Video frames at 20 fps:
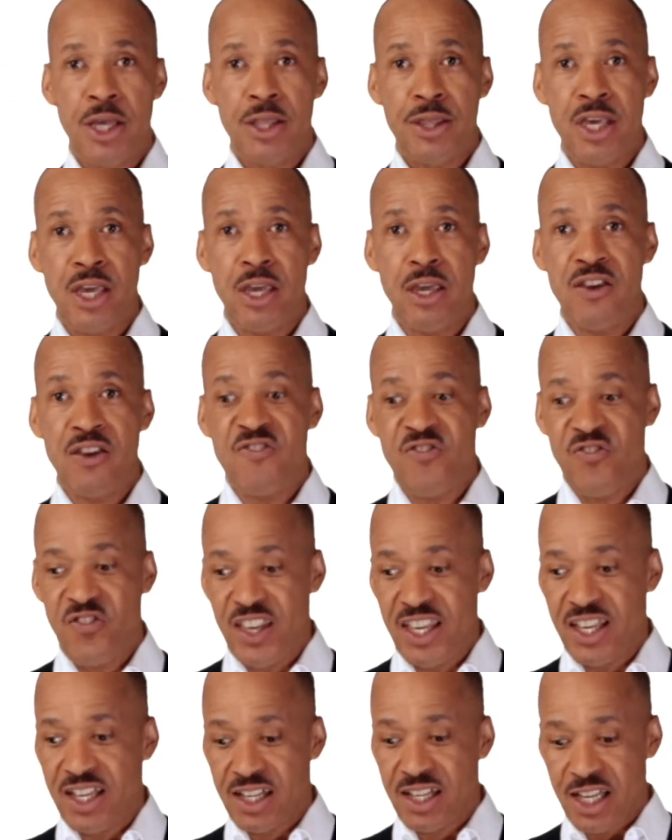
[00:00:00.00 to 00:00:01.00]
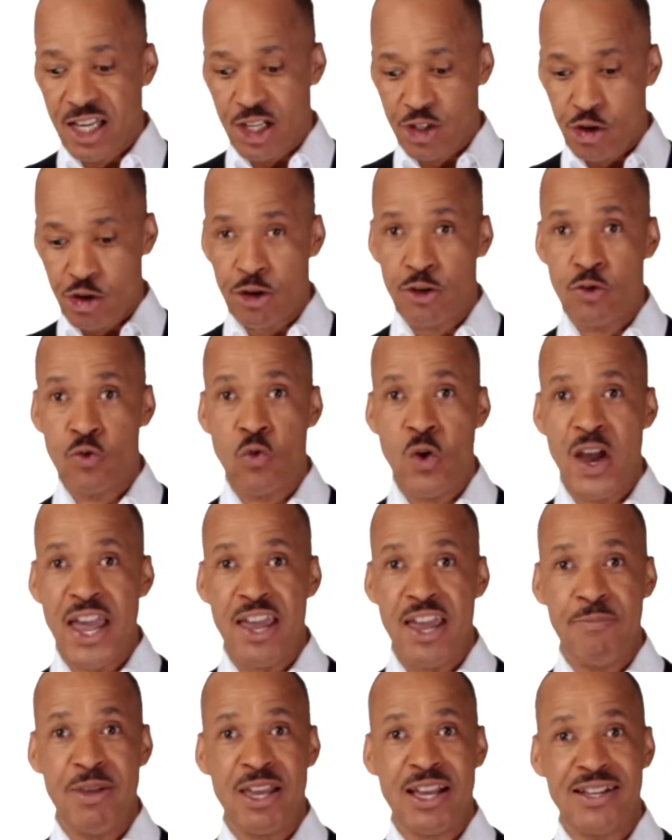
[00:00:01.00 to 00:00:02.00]
They feel a certain
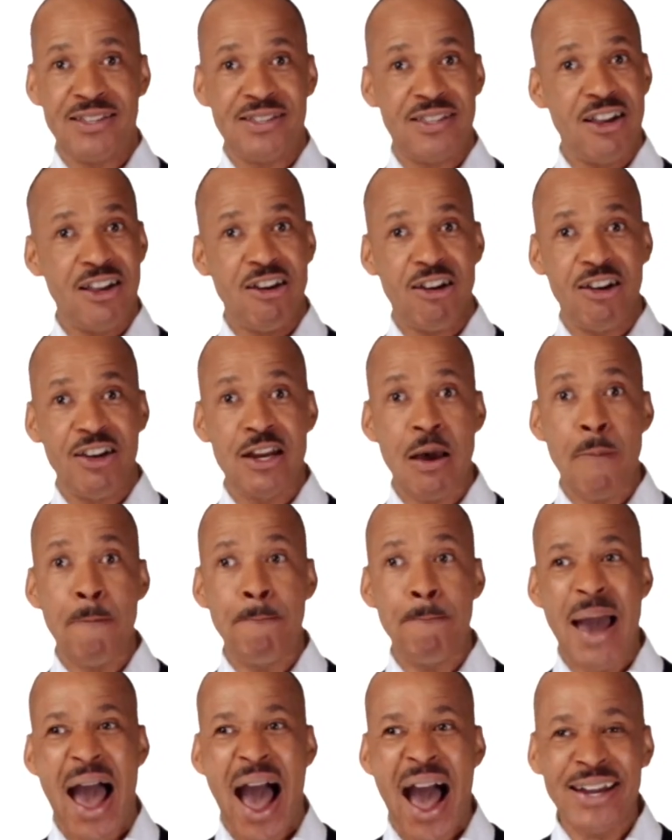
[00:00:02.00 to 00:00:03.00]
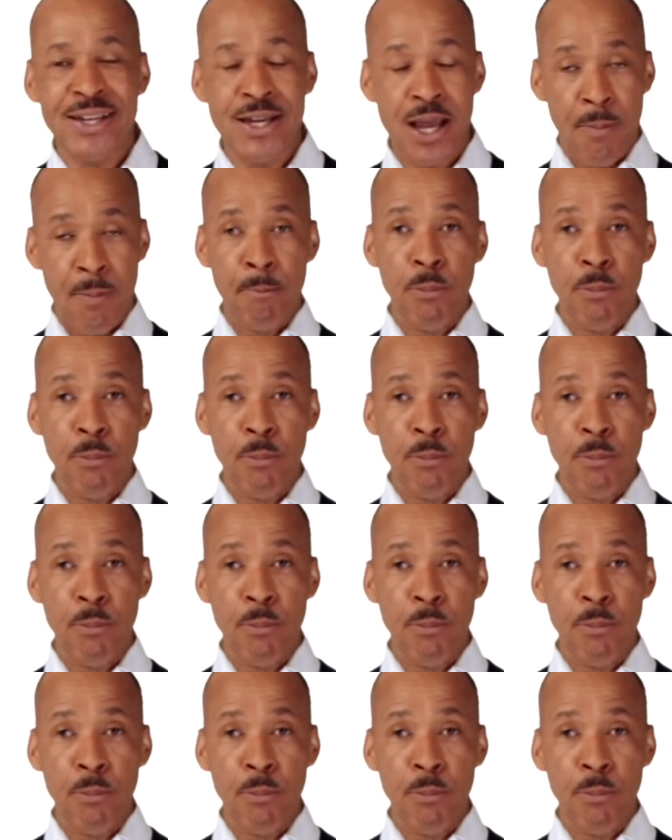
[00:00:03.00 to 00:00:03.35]
way because they are in a bad